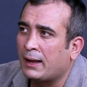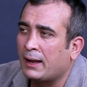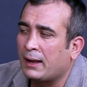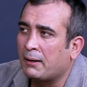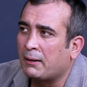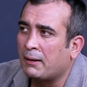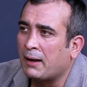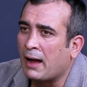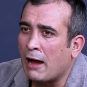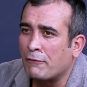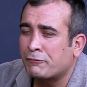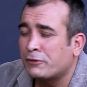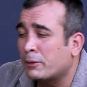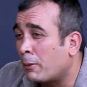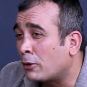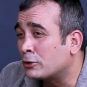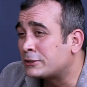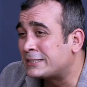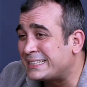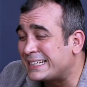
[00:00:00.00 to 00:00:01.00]
Uh, after
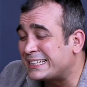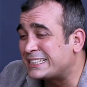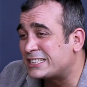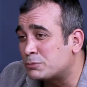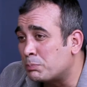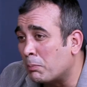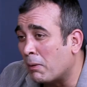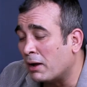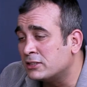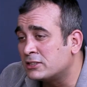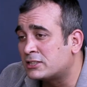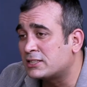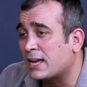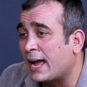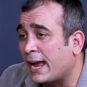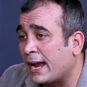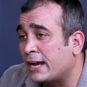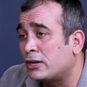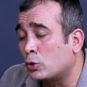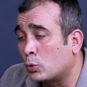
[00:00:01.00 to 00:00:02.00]
about six months, I
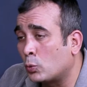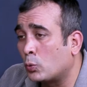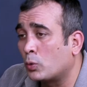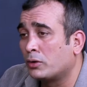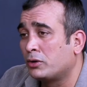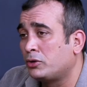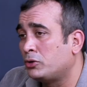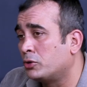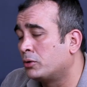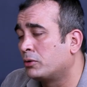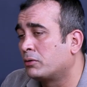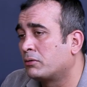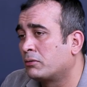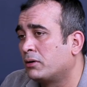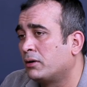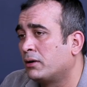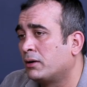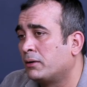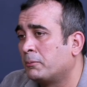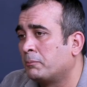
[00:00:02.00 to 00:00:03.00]
had to, you know,
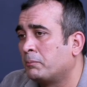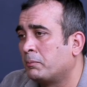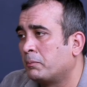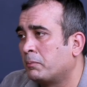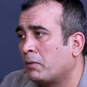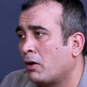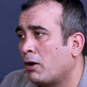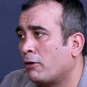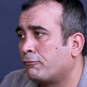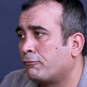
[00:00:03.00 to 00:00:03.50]
uh, of